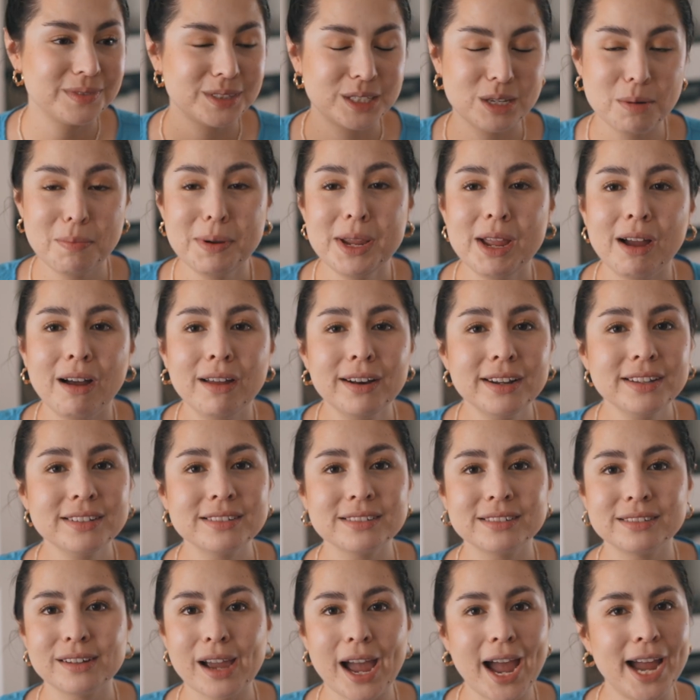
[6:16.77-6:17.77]
To be
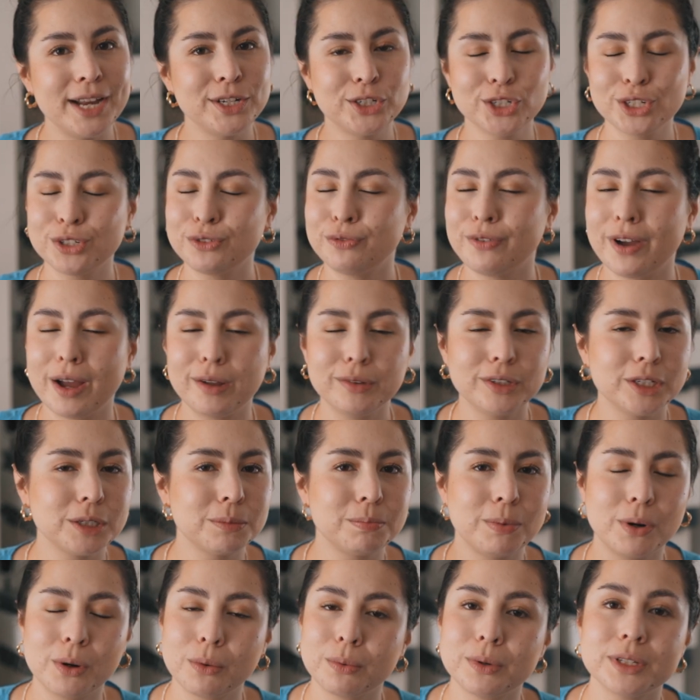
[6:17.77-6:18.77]
honest, I just found this
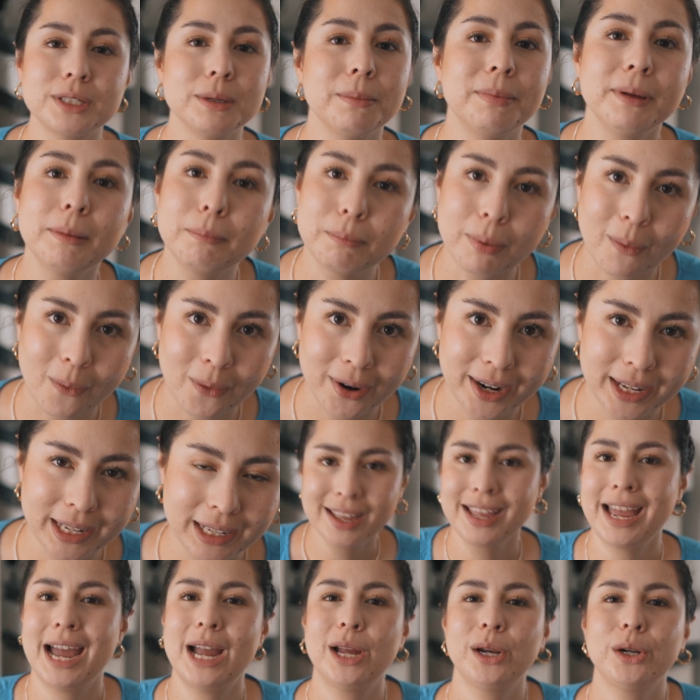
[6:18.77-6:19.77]
book was a bit boring.
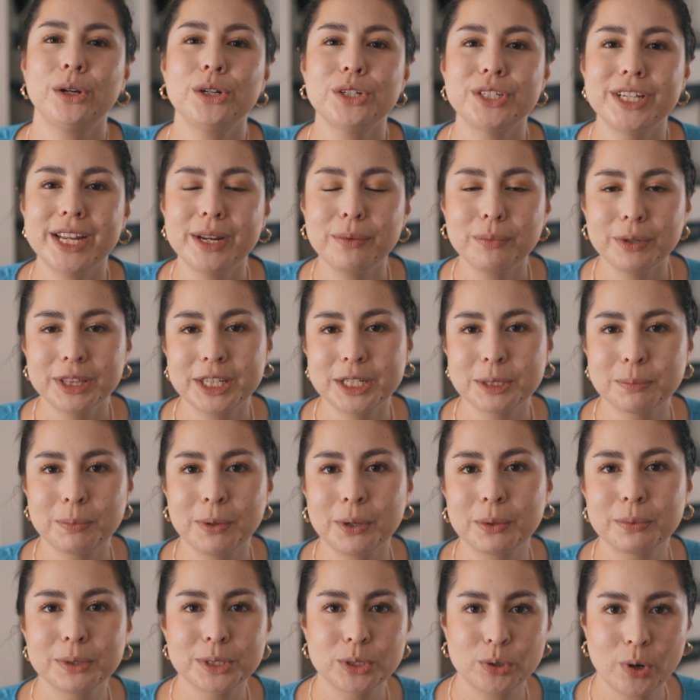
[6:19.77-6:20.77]
I understand what this
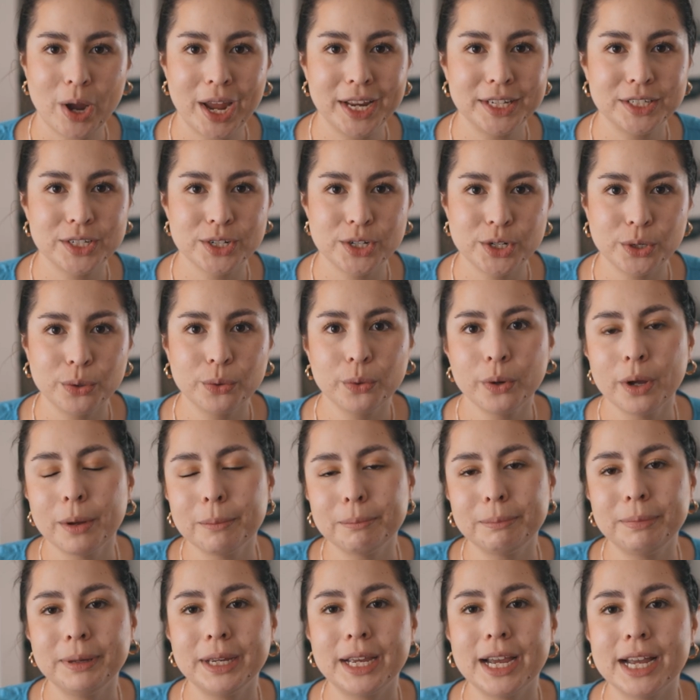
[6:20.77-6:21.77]
book was trying to do
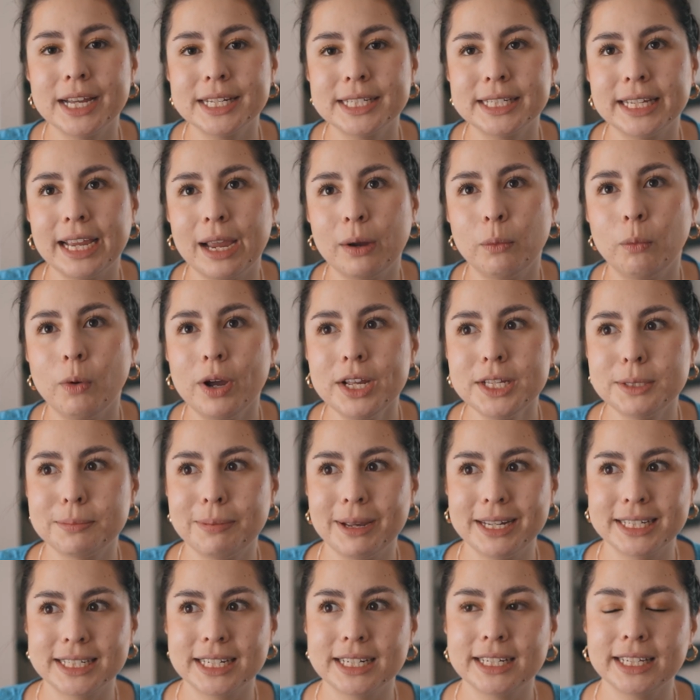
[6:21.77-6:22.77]
because it was
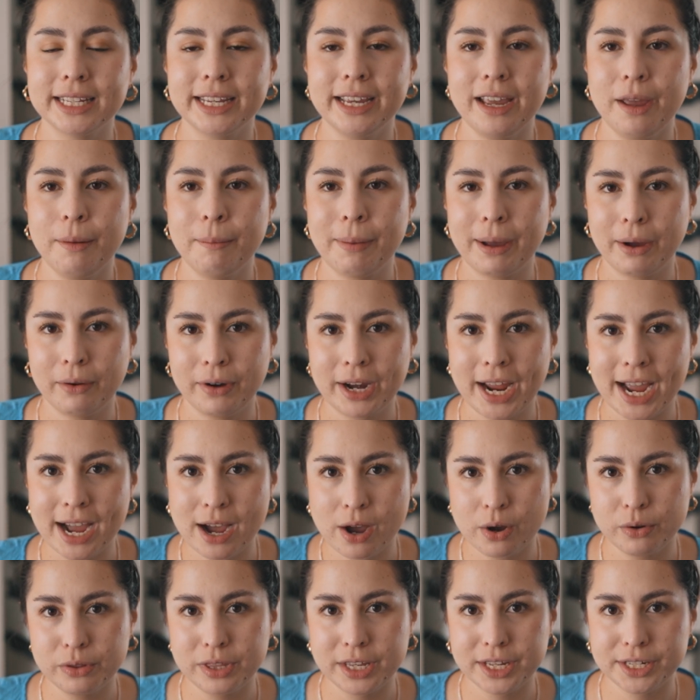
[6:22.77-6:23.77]
basically about
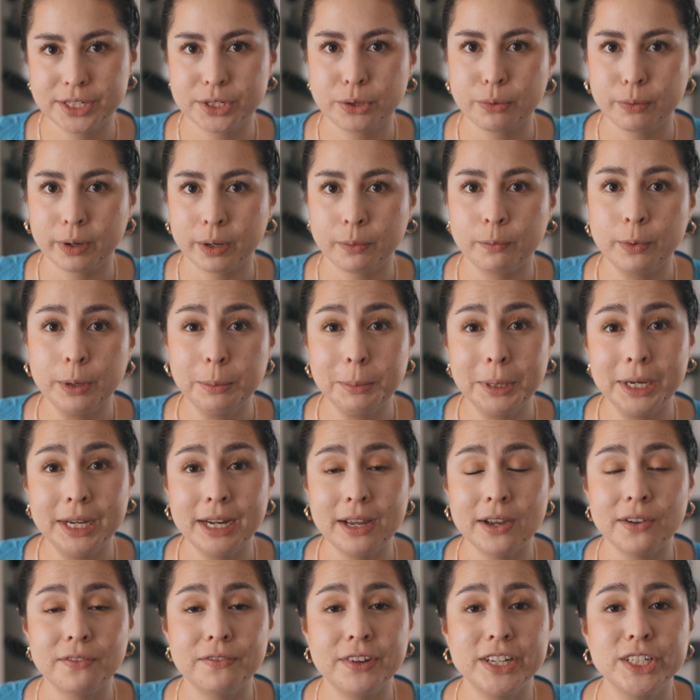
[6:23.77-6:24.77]
how these 3 women
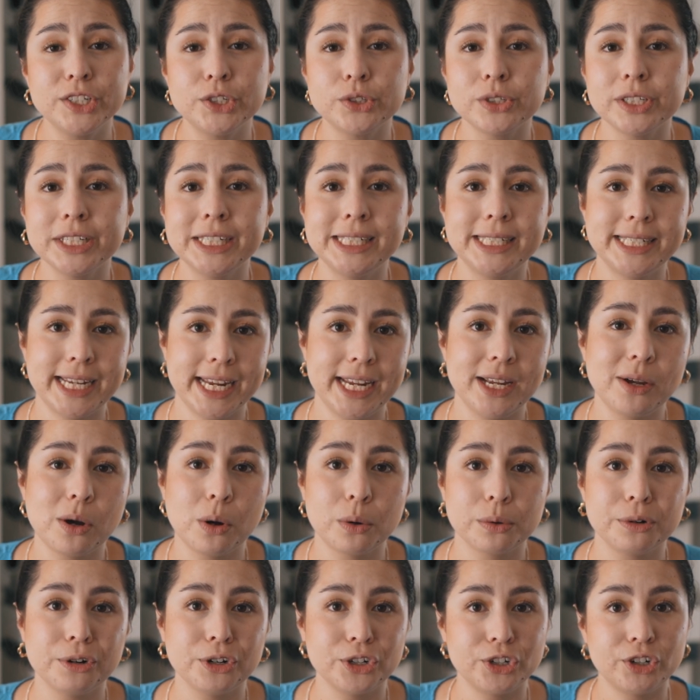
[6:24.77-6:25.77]
eventually take
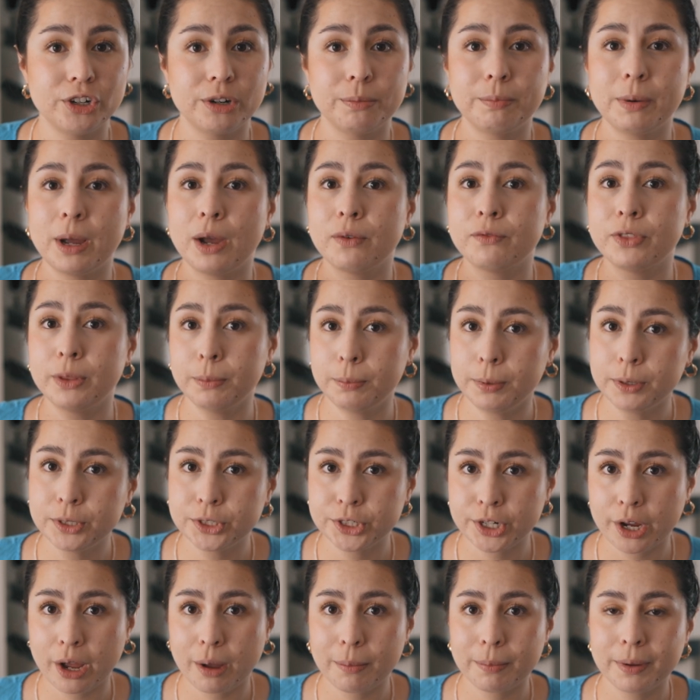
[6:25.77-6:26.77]
ownership of the
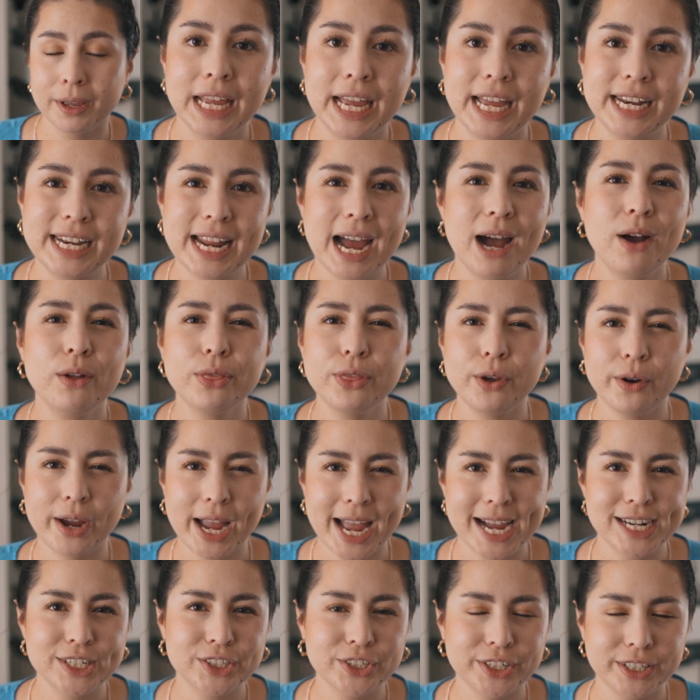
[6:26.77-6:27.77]
bookshop and how they're
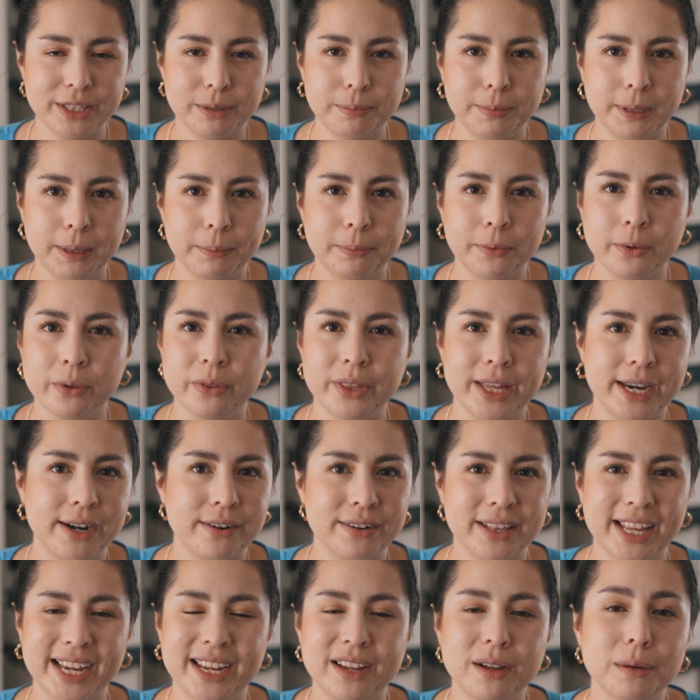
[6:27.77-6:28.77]
actually the people that
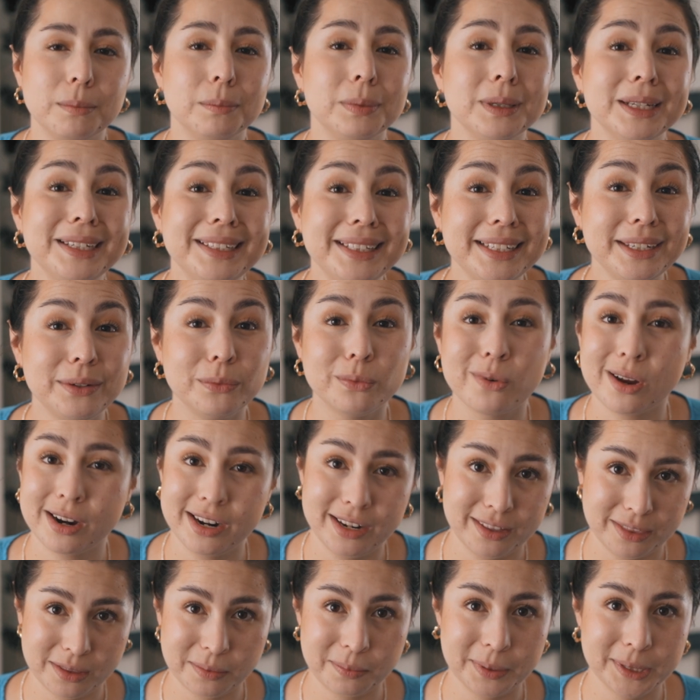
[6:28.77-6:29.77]
are like completely
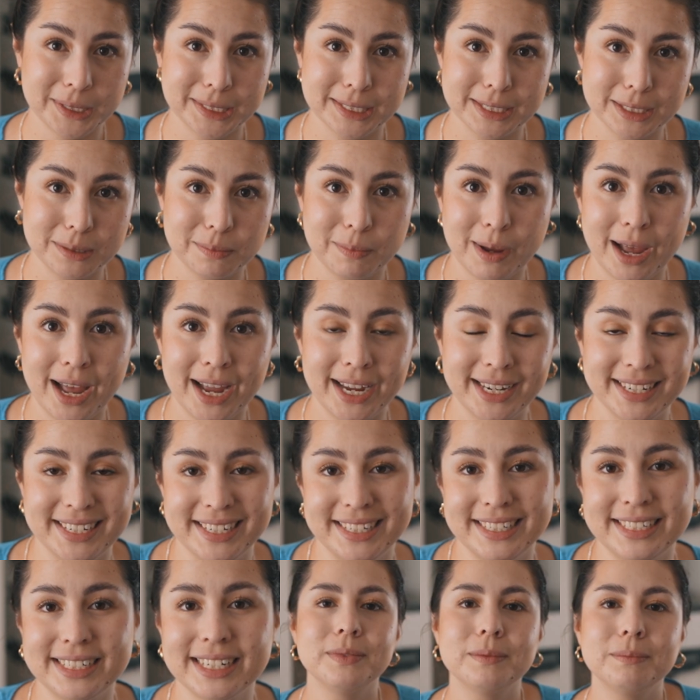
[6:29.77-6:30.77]
running the business behind
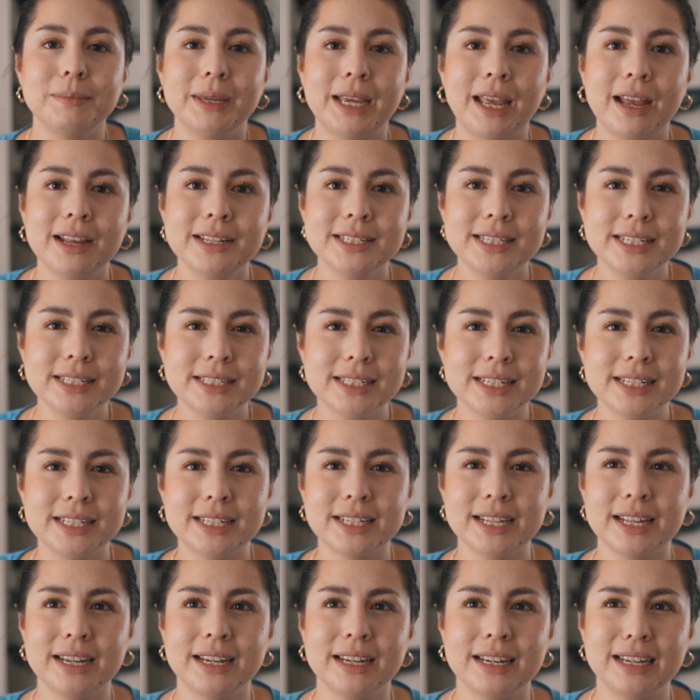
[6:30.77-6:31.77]
it. Because this
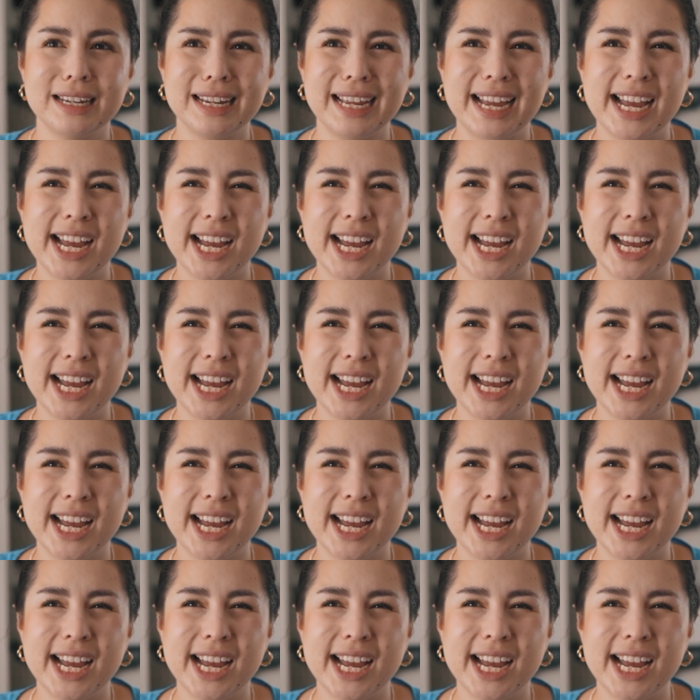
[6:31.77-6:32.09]
is in